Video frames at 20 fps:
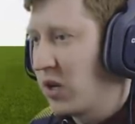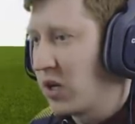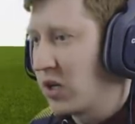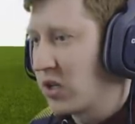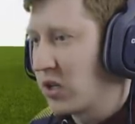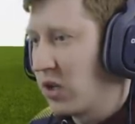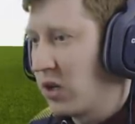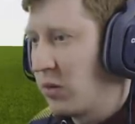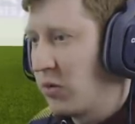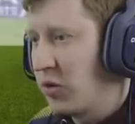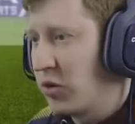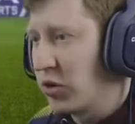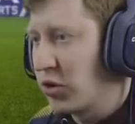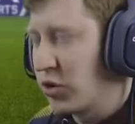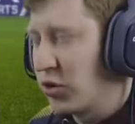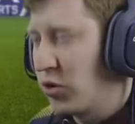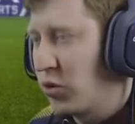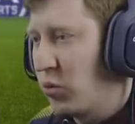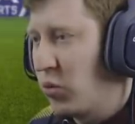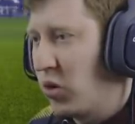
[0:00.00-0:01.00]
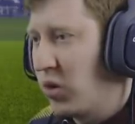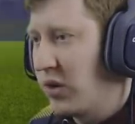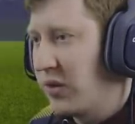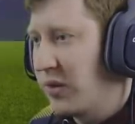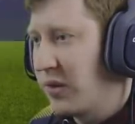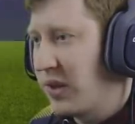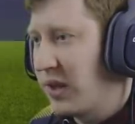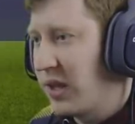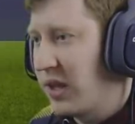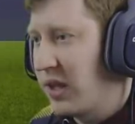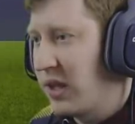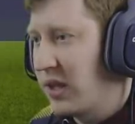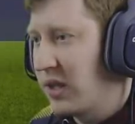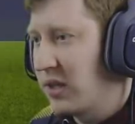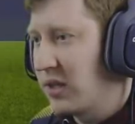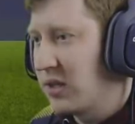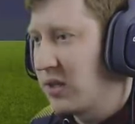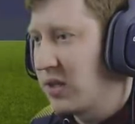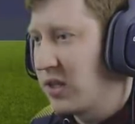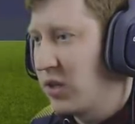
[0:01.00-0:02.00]
much. I'm not sure what their
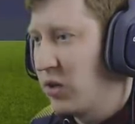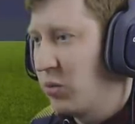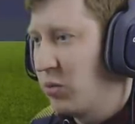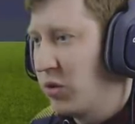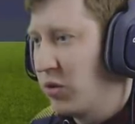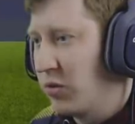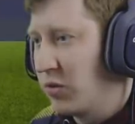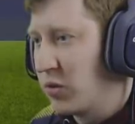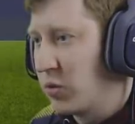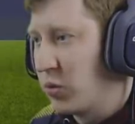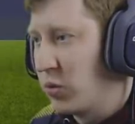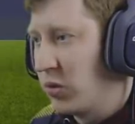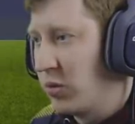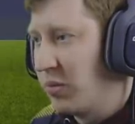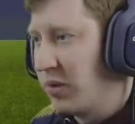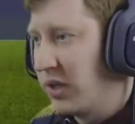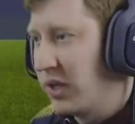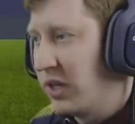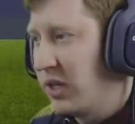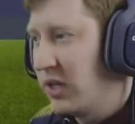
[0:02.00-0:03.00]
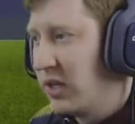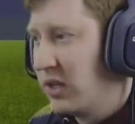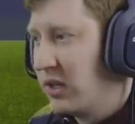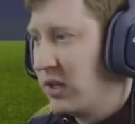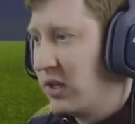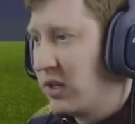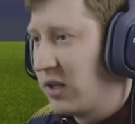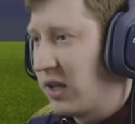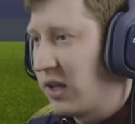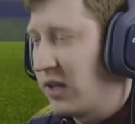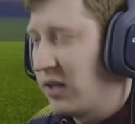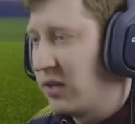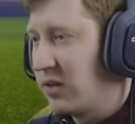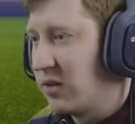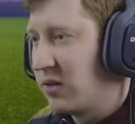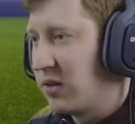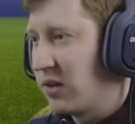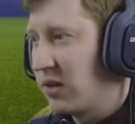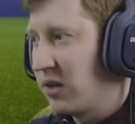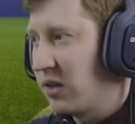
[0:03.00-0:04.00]
skill moves will be
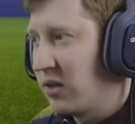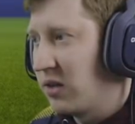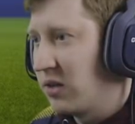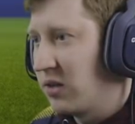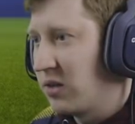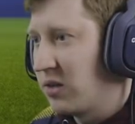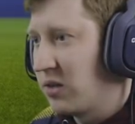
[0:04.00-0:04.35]
and uh,